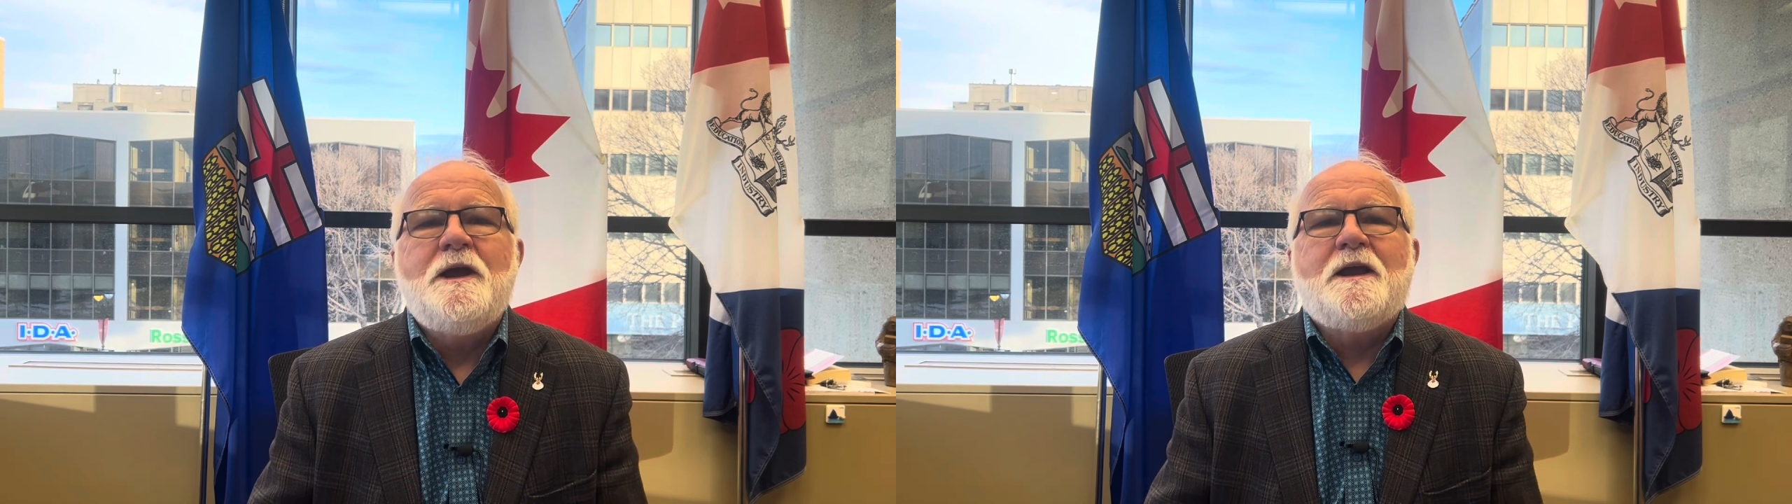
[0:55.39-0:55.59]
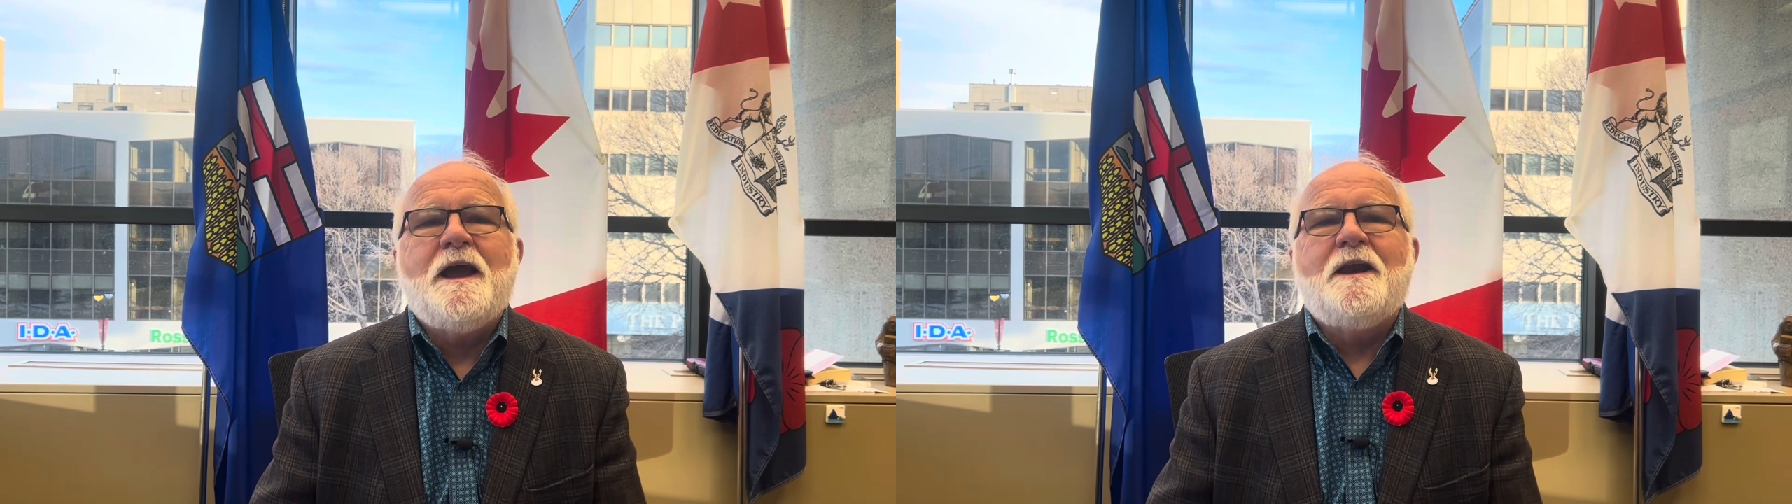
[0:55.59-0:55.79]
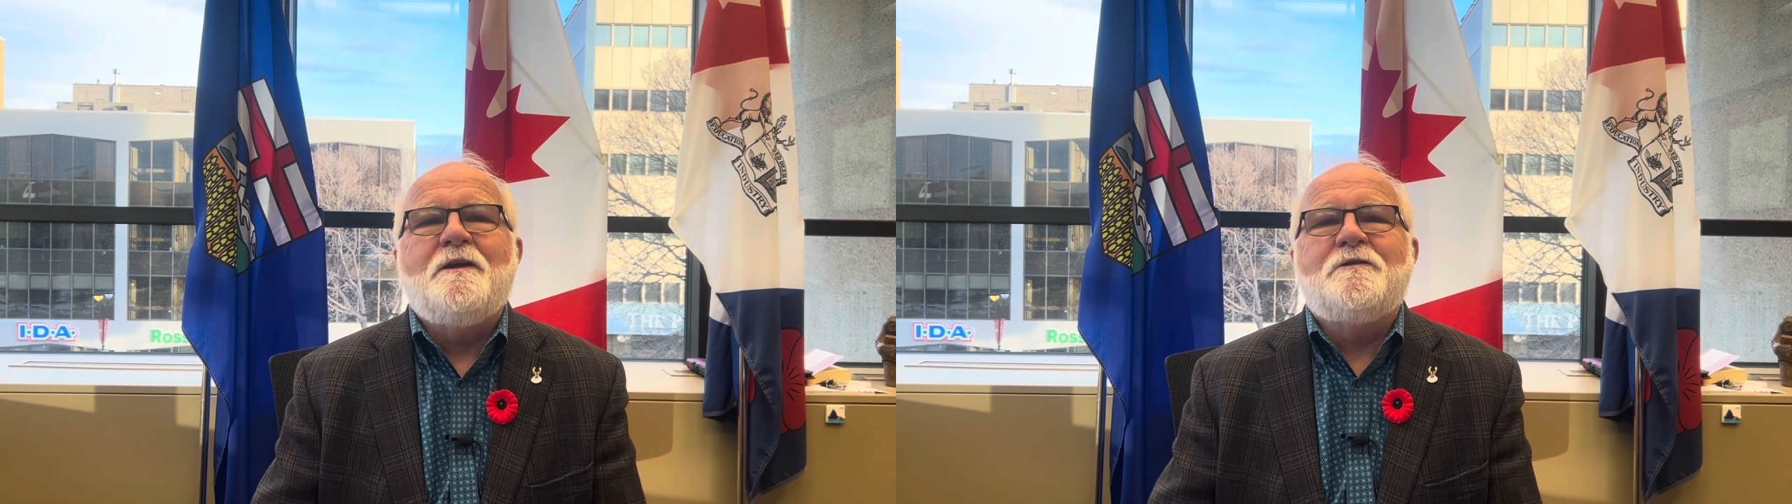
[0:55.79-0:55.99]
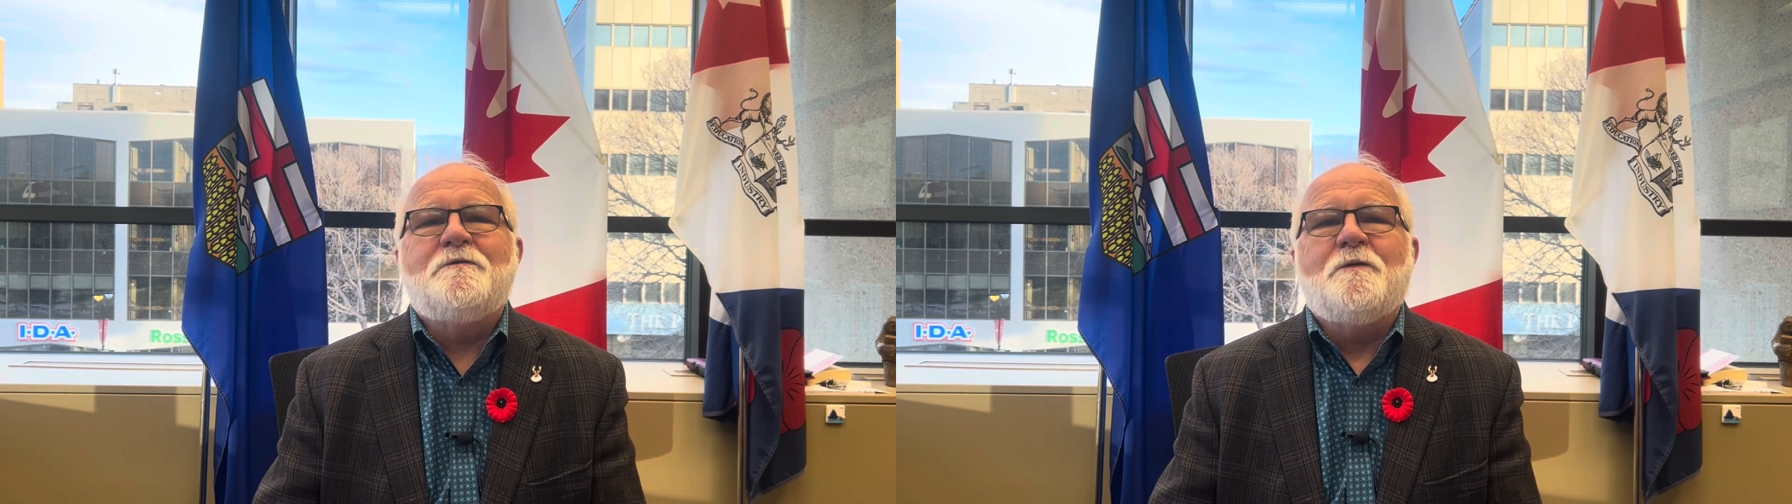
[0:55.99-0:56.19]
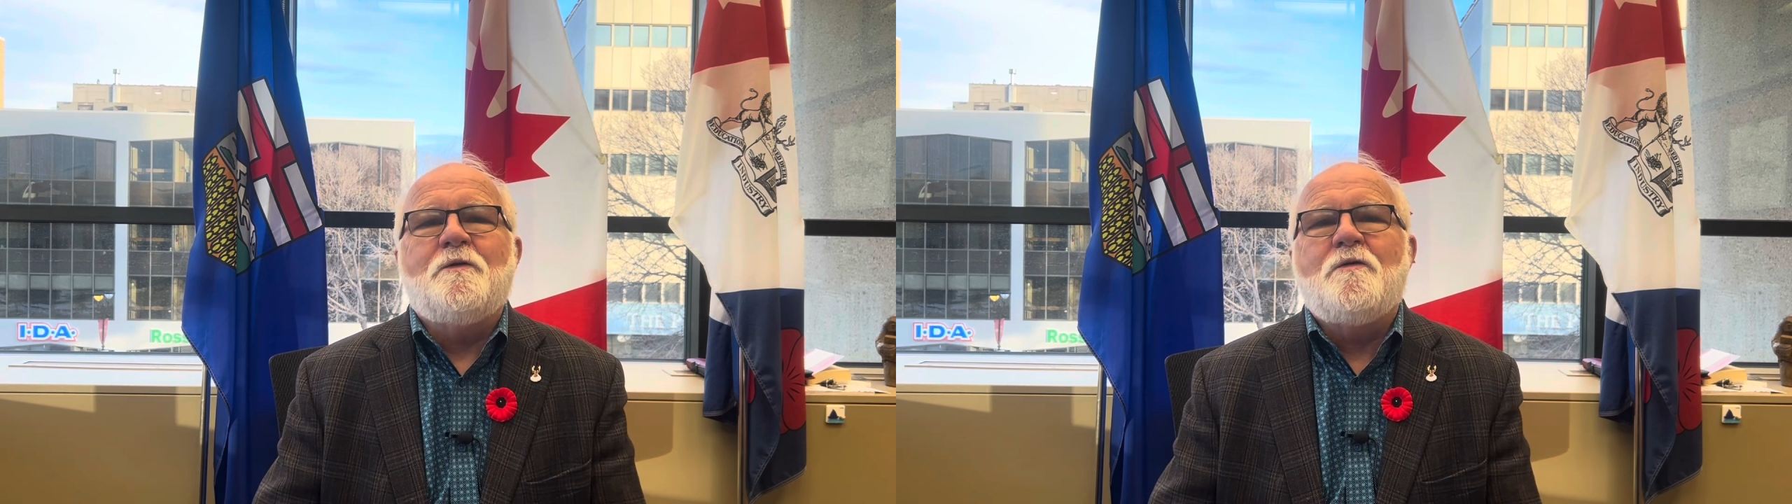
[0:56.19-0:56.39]
a
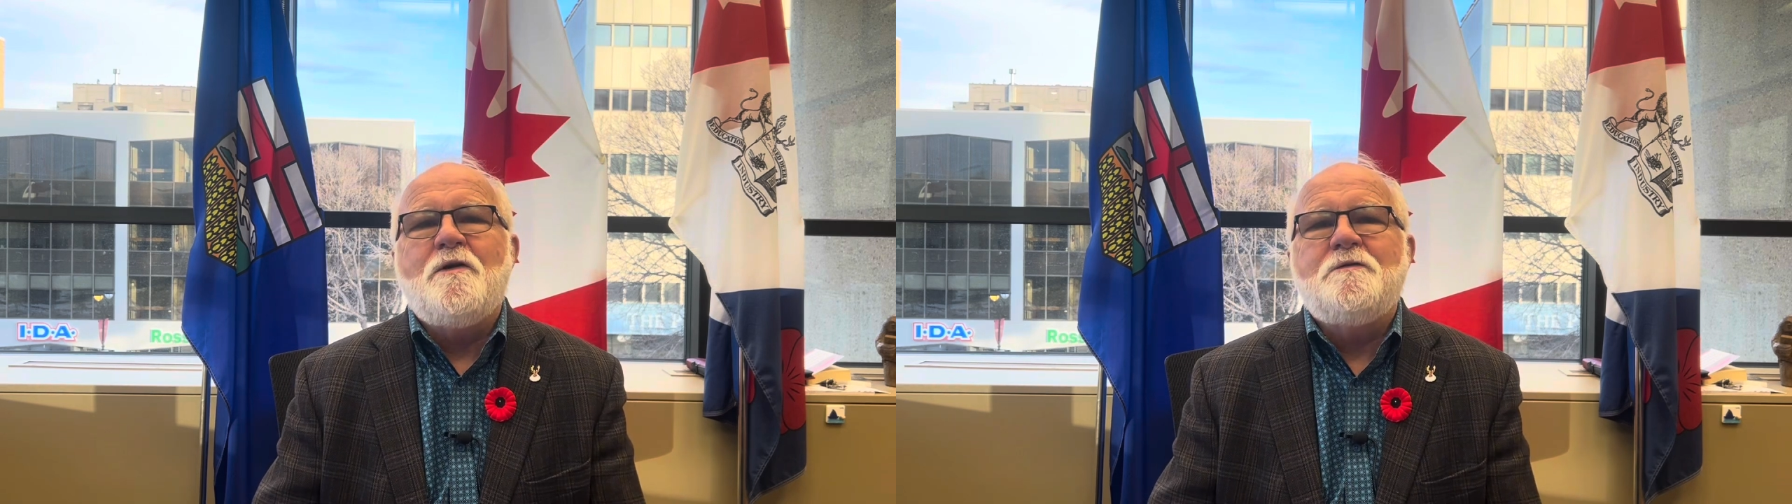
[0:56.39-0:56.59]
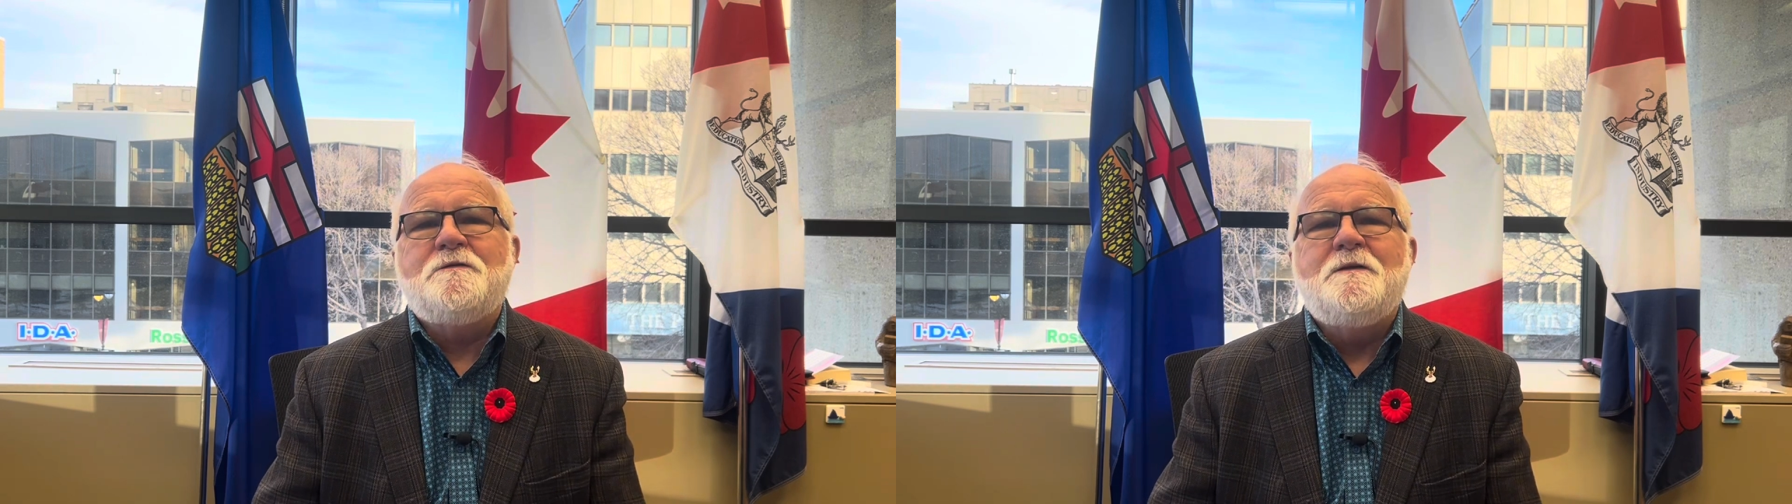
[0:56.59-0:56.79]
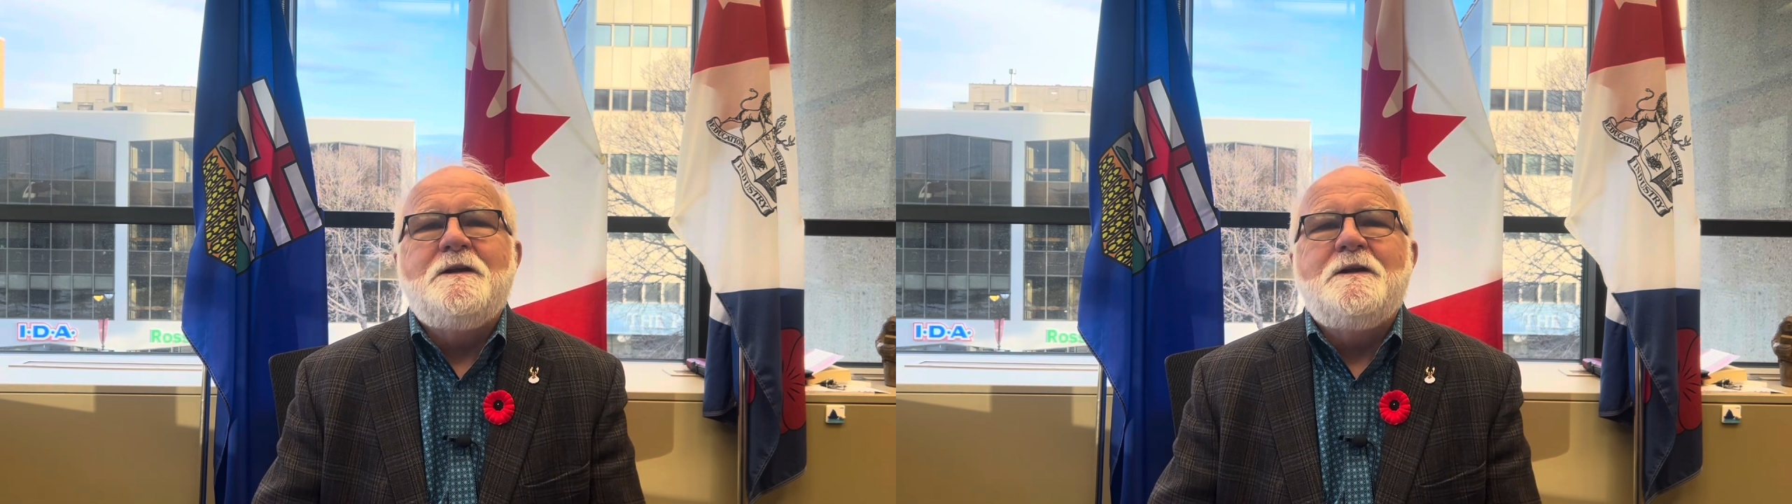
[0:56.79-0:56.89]
catalyst for growth,